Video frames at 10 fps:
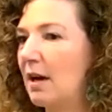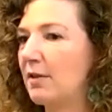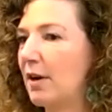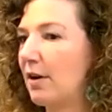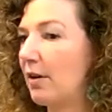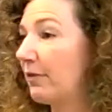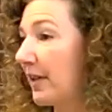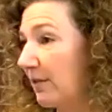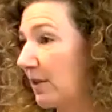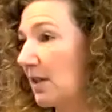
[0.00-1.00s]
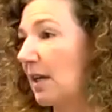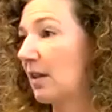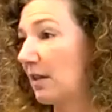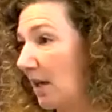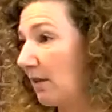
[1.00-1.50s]
There are festivals like
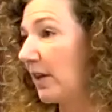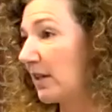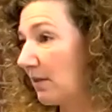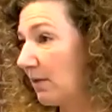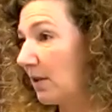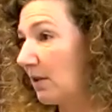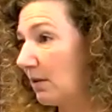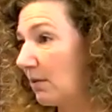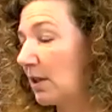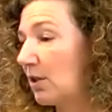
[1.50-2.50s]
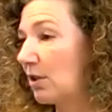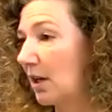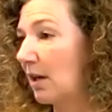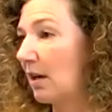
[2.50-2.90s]
the Thing Festival, which